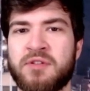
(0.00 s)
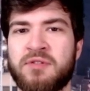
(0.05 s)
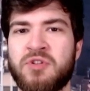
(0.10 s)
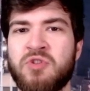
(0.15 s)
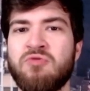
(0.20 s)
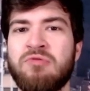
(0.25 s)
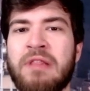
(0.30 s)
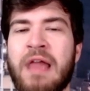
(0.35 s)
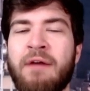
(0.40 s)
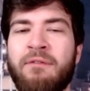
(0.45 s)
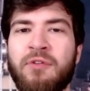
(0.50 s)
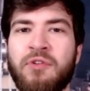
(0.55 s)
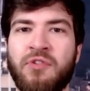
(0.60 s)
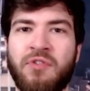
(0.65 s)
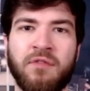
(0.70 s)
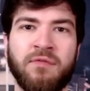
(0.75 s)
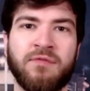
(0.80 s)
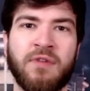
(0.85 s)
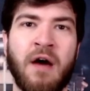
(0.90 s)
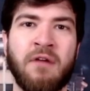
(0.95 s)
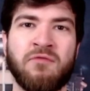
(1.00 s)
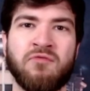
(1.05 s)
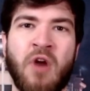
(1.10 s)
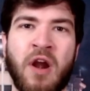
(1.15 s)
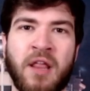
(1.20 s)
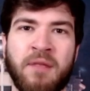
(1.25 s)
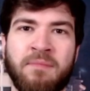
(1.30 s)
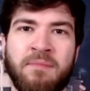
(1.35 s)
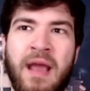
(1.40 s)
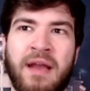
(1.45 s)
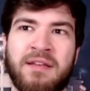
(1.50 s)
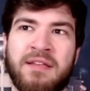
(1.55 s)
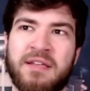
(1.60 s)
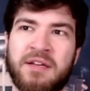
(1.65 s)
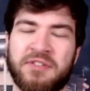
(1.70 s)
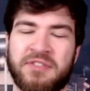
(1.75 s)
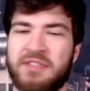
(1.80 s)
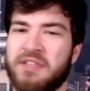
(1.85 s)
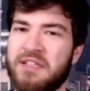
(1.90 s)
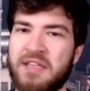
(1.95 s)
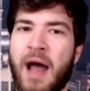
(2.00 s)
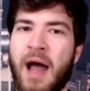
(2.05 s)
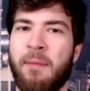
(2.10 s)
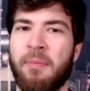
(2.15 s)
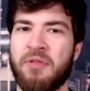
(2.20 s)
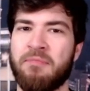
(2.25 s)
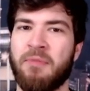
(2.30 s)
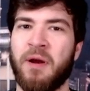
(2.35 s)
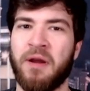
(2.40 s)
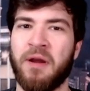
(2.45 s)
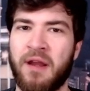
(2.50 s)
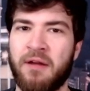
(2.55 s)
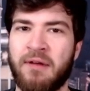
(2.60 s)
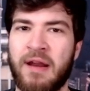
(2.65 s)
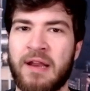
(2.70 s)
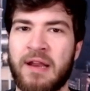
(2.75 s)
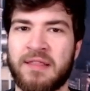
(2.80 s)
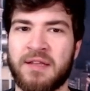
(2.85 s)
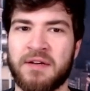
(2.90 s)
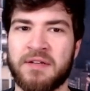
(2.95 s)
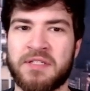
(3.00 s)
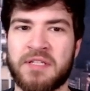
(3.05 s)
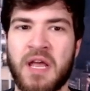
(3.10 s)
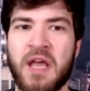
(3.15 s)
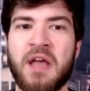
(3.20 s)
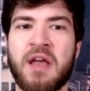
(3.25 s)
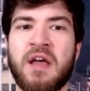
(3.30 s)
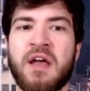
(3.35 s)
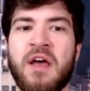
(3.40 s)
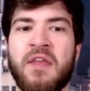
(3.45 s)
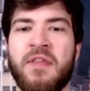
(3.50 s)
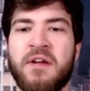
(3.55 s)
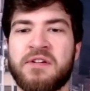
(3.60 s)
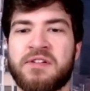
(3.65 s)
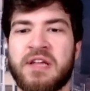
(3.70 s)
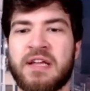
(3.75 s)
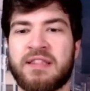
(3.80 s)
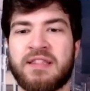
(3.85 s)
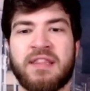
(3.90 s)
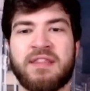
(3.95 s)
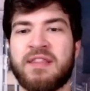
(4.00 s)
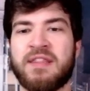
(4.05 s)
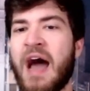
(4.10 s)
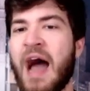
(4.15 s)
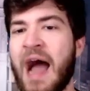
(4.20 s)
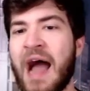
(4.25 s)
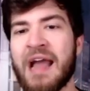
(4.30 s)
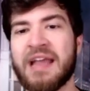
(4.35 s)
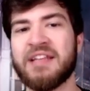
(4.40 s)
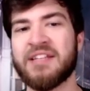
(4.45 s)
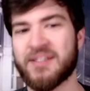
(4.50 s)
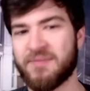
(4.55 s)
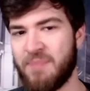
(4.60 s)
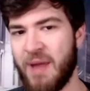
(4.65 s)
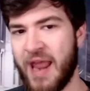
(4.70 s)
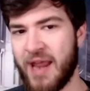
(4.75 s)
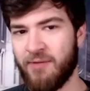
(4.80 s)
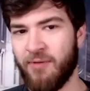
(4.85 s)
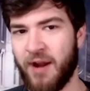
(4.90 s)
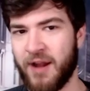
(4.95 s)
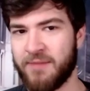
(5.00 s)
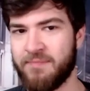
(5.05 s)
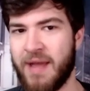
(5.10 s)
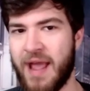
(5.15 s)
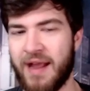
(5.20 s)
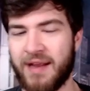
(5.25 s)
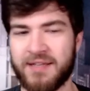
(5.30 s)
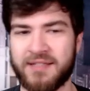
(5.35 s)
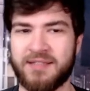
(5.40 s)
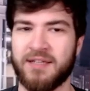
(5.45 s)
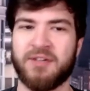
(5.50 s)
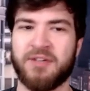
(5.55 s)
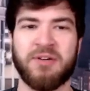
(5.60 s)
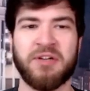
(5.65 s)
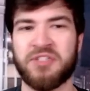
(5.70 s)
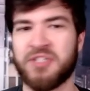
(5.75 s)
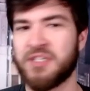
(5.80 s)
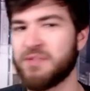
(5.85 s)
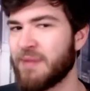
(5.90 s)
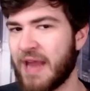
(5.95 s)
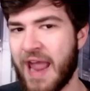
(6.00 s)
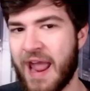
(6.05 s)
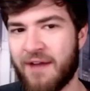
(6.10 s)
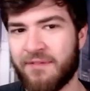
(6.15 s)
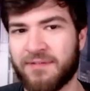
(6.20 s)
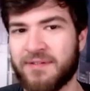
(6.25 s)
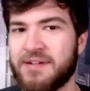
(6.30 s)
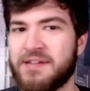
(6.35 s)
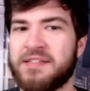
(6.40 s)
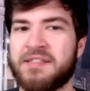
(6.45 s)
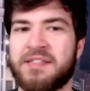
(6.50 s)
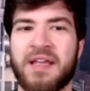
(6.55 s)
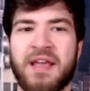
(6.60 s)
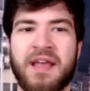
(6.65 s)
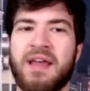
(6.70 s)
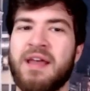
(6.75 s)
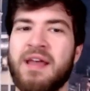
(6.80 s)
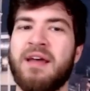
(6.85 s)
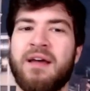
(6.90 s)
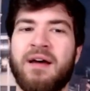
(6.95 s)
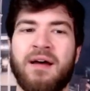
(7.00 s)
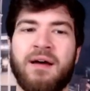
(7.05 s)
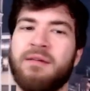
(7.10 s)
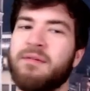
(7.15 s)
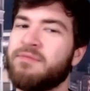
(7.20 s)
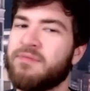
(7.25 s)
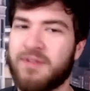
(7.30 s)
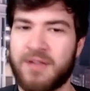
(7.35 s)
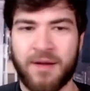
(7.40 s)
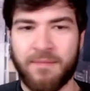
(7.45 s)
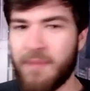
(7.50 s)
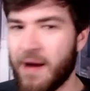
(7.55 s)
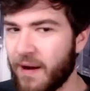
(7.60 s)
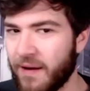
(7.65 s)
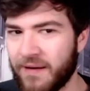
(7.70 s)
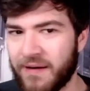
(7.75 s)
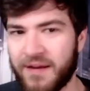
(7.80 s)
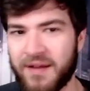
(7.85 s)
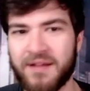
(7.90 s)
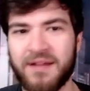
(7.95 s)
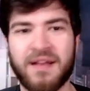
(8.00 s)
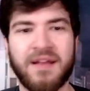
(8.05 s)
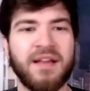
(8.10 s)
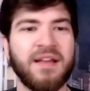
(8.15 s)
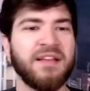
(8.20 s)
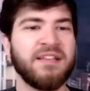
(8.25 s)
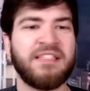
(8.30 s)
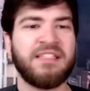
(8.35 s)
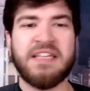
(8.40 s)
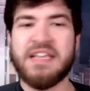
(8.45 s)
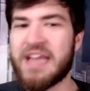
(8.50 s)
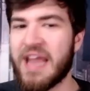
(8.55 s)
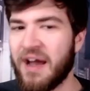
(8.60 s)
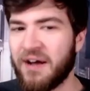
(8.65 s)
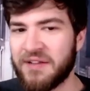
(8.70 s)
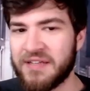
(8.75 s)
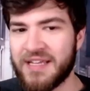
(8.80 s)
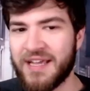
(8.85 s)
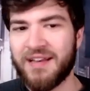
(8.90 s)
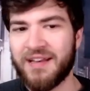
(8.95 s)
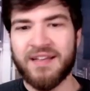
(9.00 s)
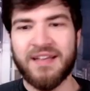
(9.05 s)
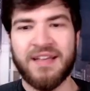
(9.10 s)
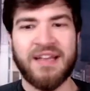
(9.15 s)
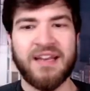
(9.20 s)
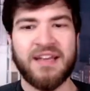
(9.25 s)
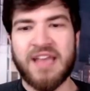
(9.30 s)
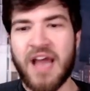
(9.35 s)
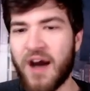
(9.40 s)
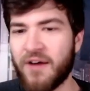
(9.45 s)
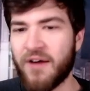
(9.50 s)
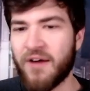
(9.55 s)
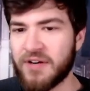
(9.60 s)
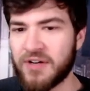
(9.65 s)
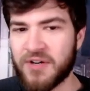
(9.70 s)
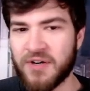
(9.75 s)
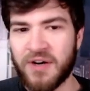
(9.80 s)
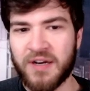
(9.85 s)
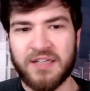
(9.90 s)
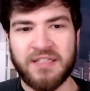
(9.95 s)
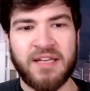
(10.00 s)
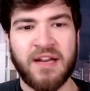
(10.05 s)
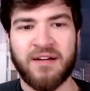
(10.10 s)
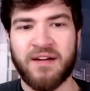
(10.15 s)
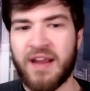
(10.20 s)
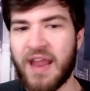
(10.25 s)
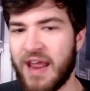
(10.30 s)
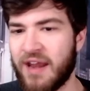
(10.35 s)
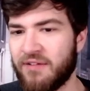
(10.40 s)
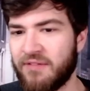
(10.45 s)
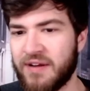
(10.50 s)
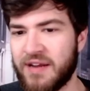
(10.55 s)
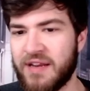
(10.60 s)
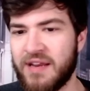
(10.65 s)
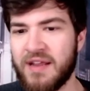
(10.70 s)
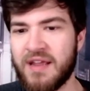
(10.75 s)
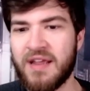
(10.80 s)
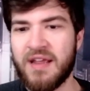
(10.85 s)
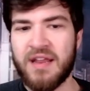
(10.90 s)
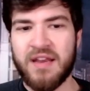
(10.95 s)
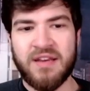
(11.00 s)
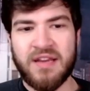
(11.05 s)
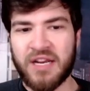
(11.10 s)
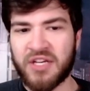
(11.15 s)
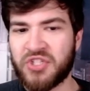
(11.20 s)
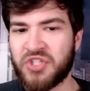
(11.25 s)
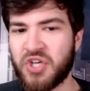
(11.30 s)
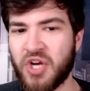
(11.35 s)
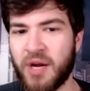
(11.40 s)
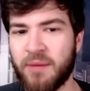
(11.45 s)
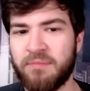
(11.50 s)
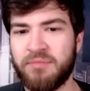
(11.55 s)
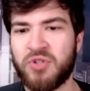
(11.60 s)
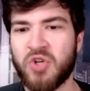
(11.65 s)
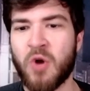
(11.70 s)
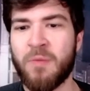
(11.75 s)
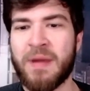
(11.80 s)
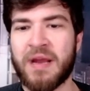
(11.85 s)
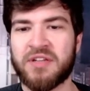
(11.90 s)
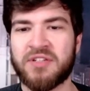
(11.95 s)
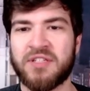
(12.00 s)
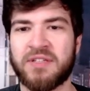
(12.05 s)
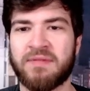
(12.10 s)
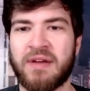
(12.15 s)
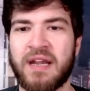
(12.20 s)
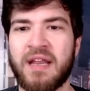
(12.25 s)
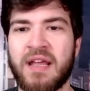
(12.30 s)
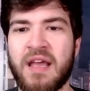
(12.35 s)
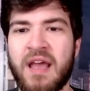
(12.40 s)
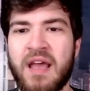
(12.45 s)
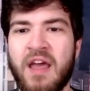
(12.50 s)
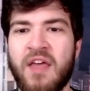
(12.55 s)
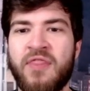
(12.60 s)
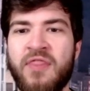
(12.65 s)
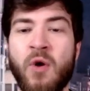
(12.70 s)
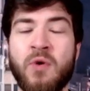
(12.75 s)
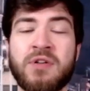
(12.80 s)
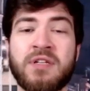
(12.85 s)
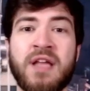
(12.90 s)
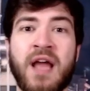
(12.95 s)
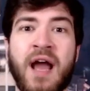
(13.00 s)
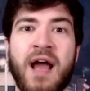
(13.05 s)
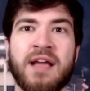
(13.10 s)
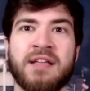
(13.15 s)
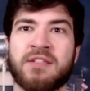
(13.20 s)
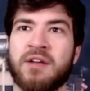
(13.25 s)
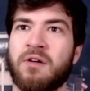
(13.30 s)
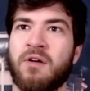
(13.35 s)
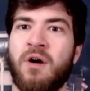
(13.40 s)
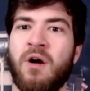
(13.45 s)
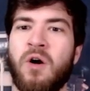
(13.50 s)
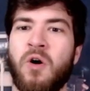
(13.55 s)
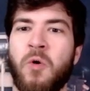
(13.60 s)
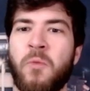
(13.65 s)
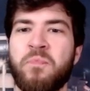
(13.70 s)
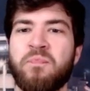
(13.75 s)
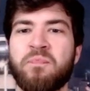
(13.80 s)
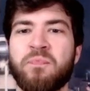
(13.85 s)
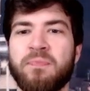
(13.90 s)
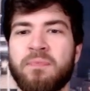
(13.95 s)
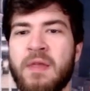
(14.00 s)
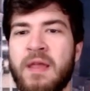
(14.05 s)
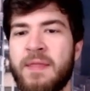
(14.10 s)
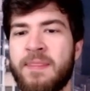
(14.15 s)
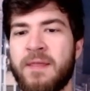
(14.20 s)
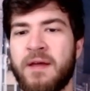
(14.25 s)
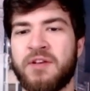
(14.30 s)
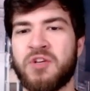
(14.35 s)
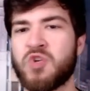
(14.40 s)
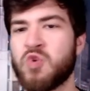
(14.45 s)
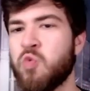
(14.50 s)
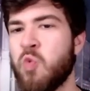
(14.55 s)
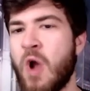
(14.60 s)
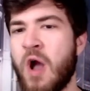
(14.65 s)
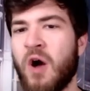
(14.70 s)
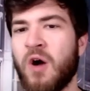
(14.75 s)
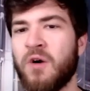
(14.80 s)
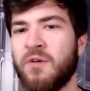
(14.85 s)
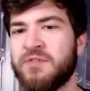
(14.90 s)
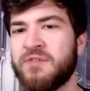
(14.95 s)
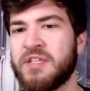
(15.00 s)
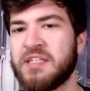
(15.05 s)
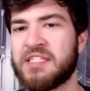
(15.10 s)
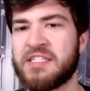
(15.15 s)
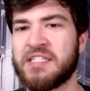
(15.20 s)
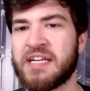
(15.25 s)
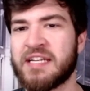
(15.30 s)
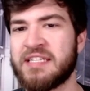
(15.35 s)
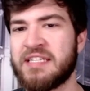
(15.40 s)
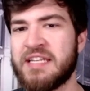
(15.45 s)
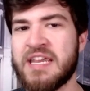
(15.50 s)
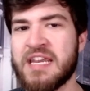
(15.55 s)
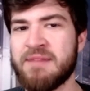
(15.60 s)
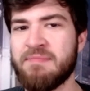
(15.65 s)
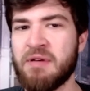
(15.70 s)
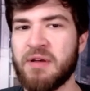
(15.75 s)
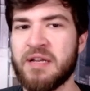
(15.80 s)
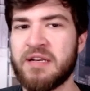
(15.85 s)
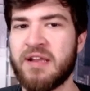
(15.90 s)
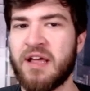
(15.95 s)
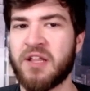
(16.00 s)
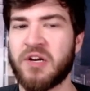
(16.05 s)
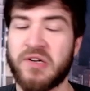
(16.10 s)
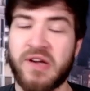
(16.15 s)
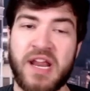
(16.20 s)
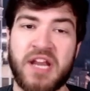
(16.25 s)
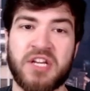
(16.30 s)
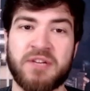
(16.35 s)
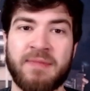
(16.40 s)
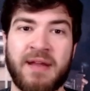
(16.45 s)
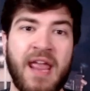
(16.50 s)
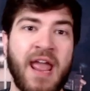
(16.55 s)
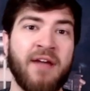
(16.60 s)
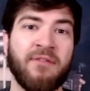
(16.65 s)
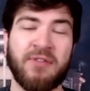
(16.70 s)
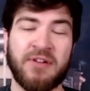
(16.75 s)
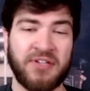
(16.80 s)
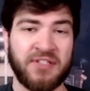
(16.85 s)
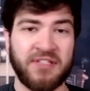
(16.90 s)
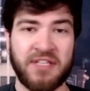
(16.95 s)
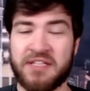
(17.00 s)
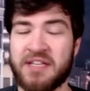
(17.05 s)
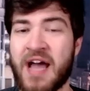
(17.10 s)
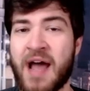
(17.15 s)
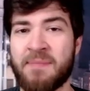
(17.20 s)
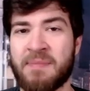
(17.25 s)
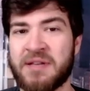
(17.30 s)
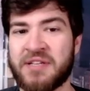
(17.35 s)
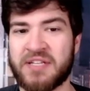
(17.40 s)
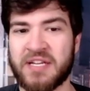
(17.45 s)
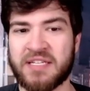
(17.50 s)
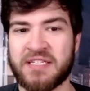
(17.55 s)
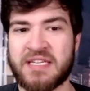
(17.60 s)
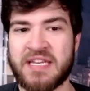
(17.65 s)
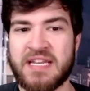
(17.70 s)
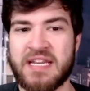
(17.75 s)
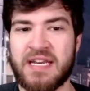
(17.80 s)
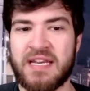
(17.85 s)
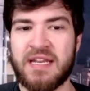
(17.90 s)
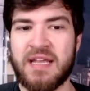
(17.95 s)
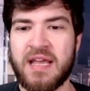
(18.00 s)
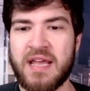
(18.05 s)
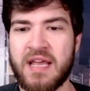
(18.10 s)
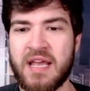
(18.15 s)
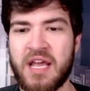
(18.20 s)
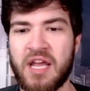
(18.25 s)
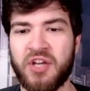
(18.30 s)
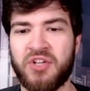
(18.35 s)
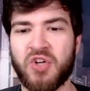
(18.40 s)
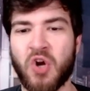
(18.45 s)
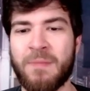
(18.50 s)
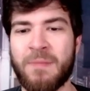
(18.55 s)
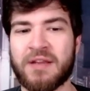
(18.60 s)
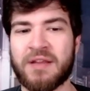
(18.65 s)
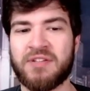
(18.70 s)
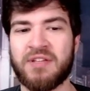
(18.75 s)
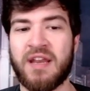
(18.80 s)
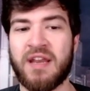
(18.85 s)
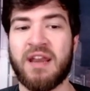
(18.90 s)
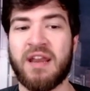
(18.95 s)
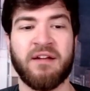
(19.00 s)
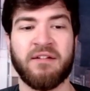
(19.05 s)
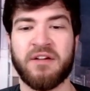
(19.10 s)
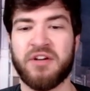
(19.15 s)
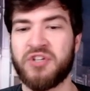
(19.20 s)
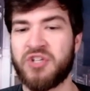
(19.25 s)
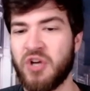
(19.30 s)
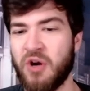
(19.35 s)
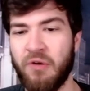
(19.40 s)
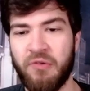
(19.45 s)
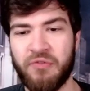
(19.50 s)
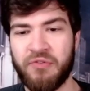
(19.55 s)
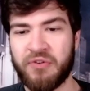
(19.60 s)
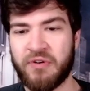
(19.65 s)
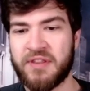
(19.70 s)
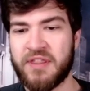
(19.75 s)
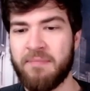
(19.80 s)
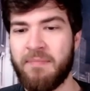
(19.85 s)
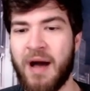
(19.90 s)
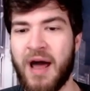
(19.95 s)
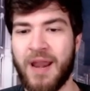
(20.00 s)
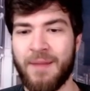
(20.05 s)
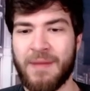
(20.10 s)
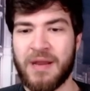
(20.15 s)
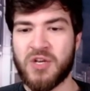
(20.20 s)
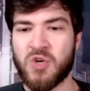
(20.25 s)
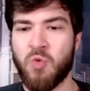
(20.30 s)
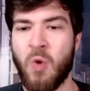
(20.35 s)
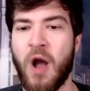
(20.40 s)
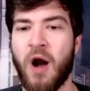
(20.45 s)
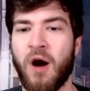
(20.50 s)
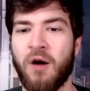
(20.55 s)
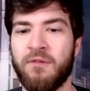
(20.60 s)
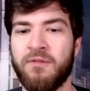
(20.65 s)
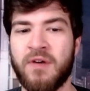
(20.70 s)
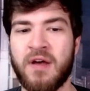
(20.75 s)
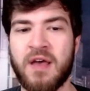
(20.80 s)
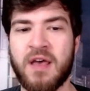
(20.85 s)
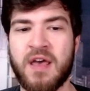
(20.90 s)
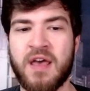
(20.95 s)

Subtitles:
levels of running back deals at the top of the market, right? There's like the highest paid running backs, the Christian McCaffreys, Kamara, Zeke Elliott, Dalvin Cook, Derrick Henry, Nick Chubb, Joe Mixon, right? Those guys are all in the $12 to $16 million range. McCaffrey's at the top at 16. Joe Mixon and Aaron Jones are at the bottom at 12.